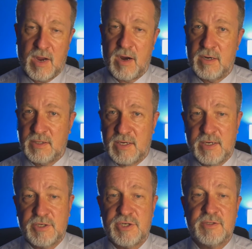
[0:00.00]
heart
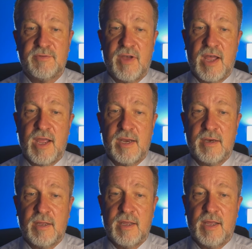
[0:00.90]
condition's
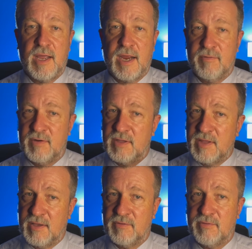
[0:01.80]
fine,
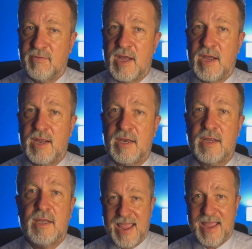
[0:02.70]
everything's
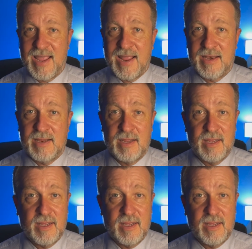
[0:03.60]
fine, and